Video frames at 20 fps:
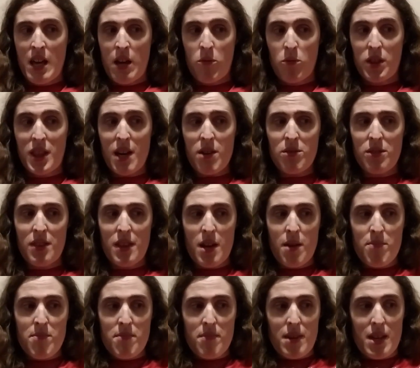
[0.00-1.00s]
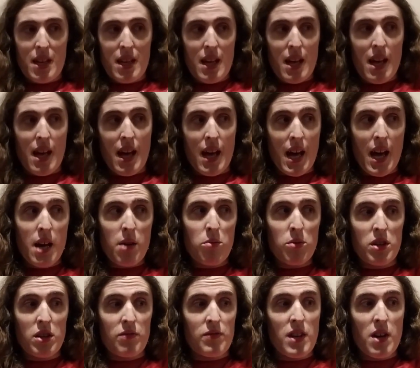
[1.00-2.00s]
Without them, I
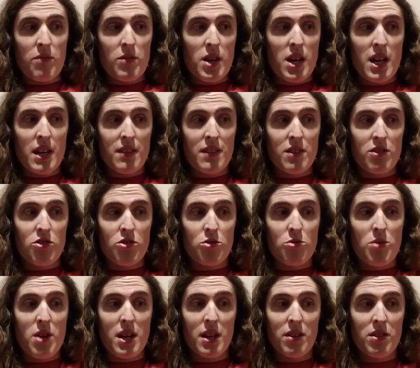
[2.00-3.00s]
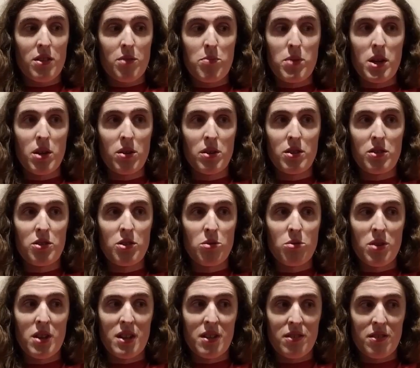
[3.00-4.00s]
would have never had the strength to be able to do
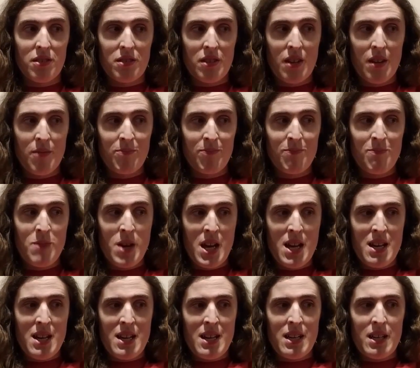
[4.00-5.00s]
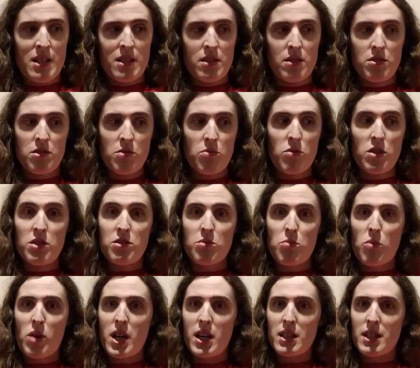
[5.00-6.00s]
this. There's a reason
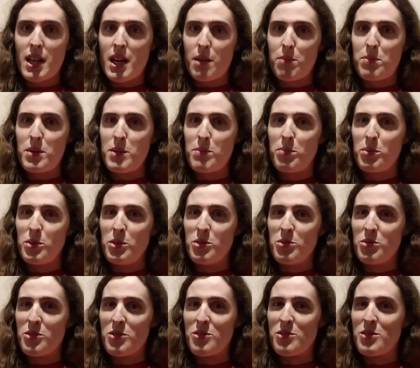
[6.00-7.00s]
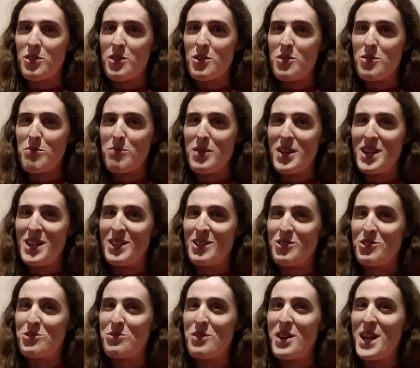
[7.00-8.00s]
why a lot of people use the term
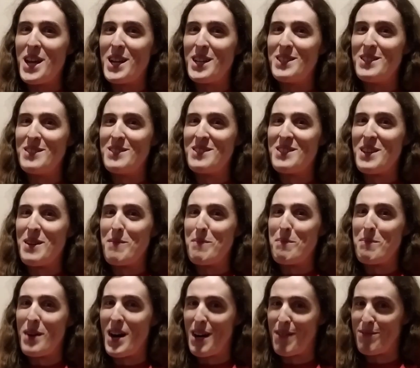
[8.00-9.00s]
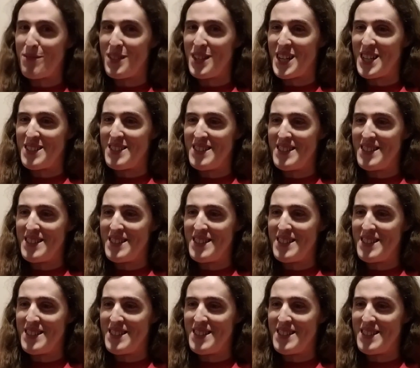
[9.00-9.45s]
trans mafia.